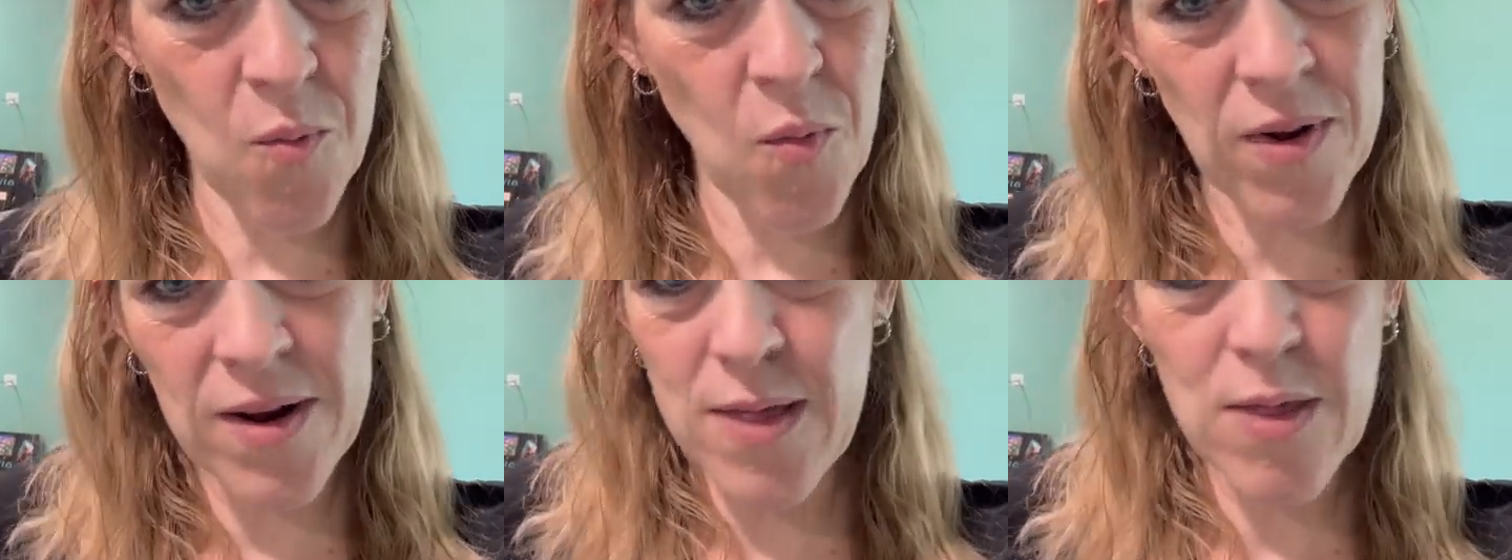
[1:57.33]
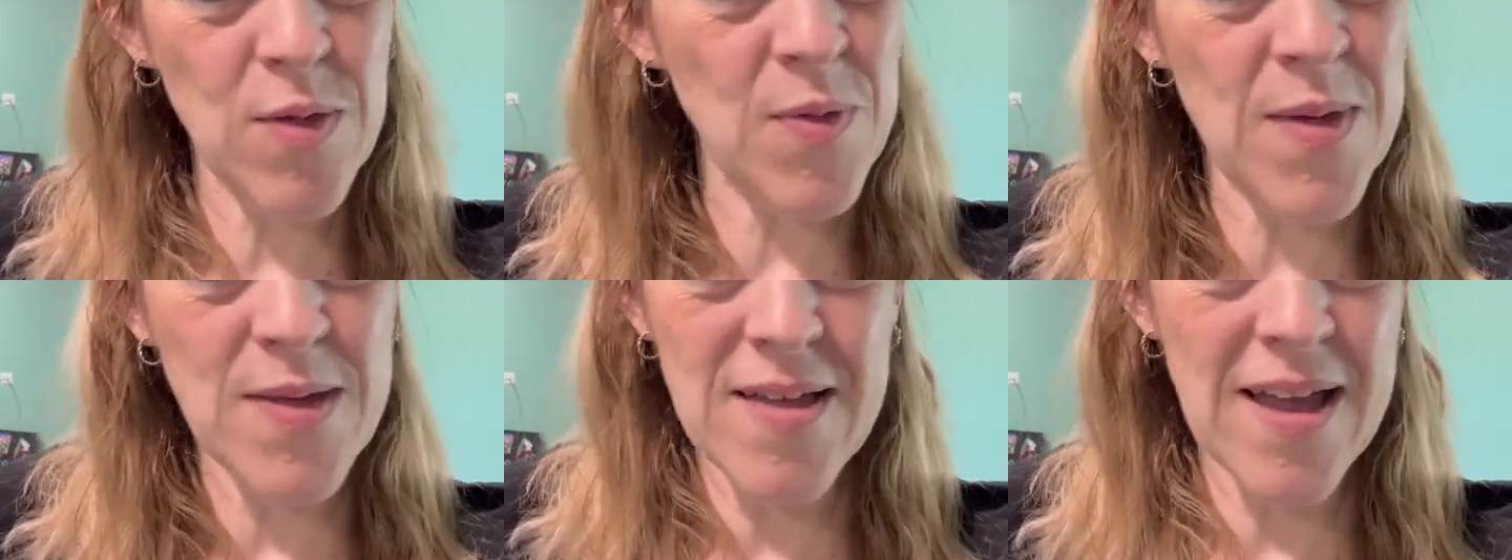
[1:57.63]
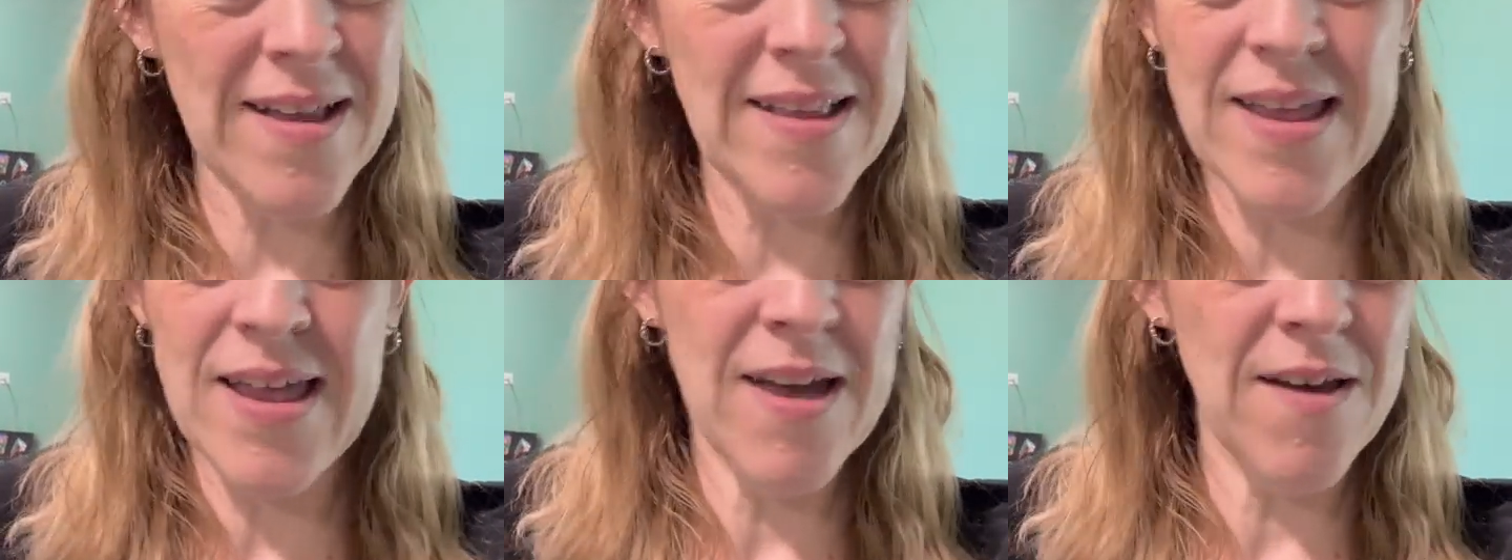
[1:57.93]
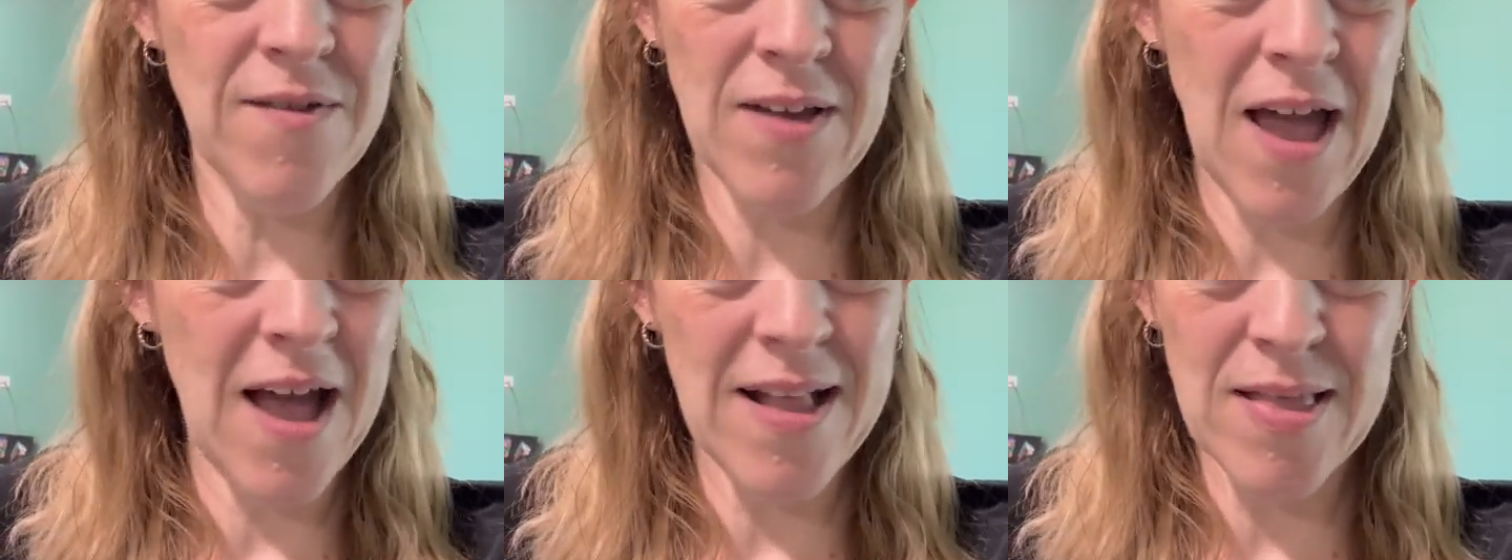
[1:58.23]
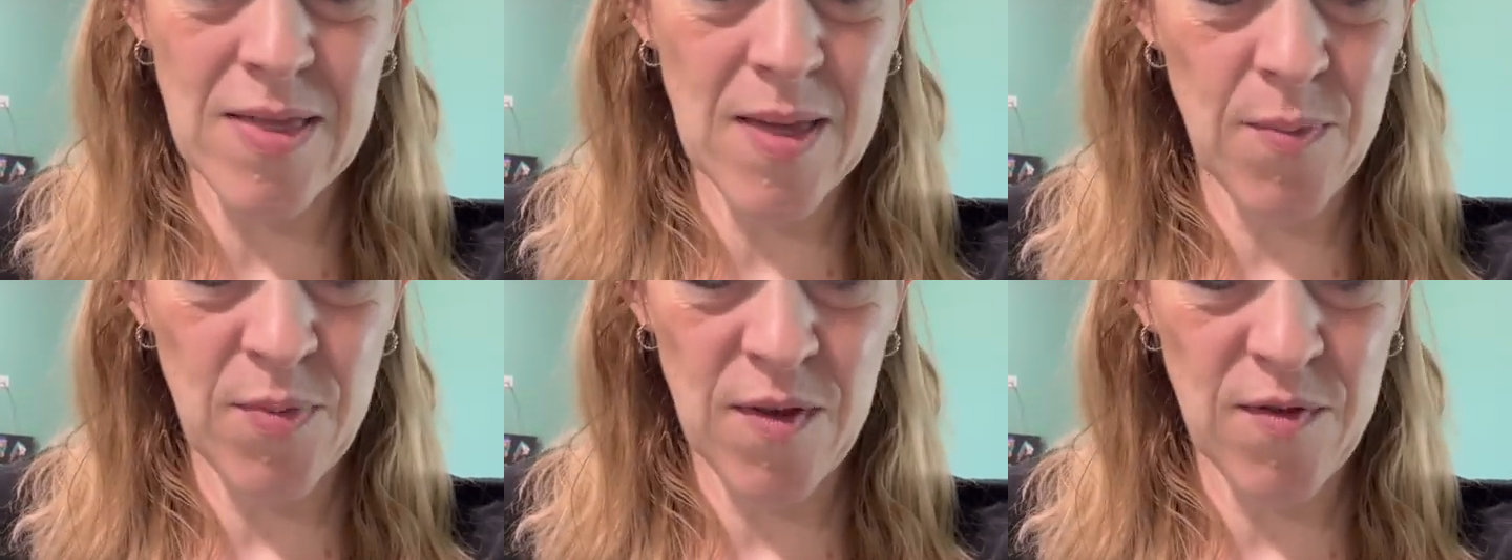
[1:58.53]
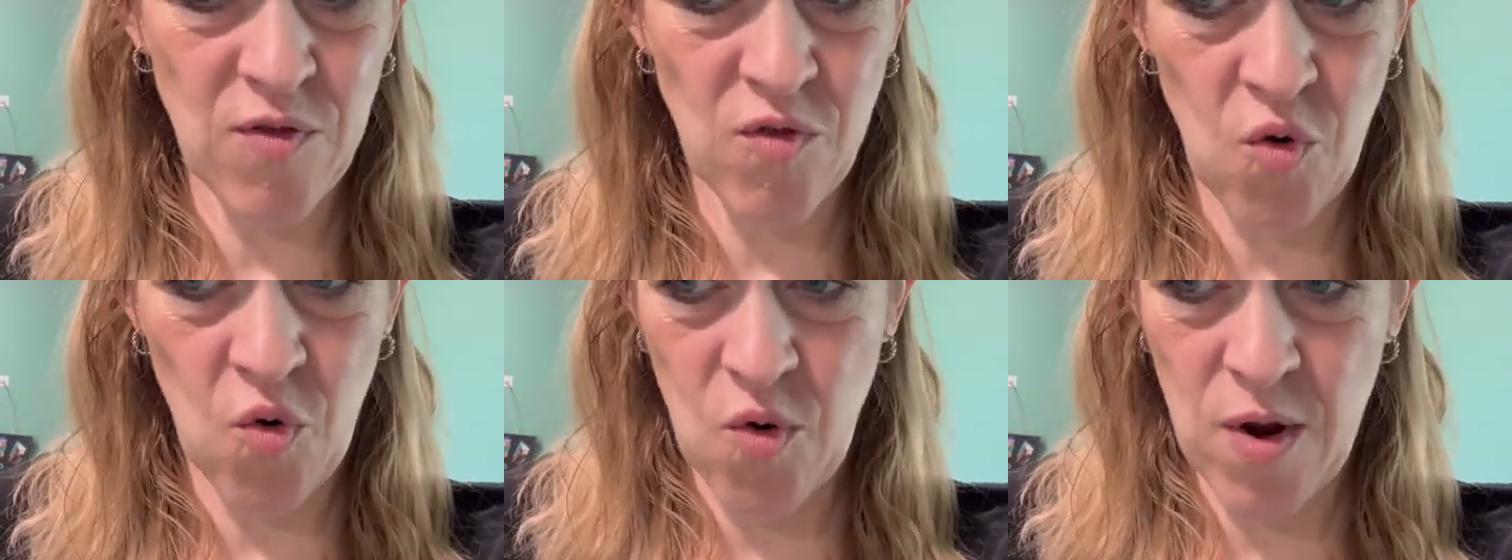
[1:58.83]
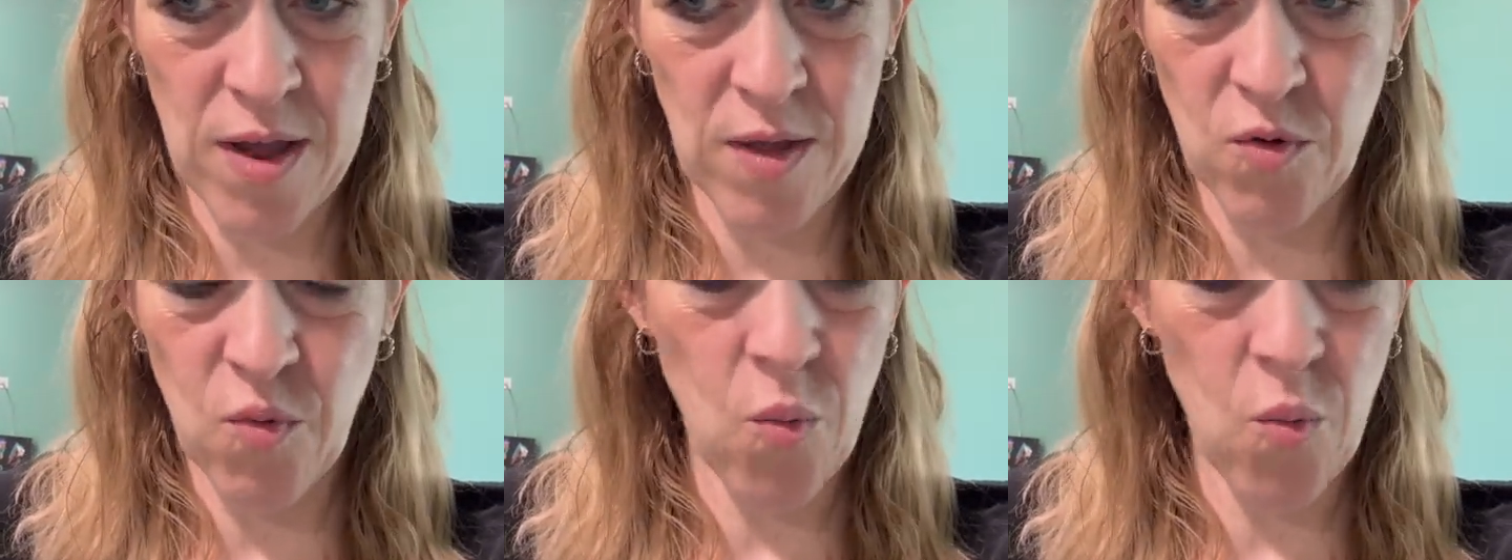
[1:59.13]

What is this idea of concept of stories?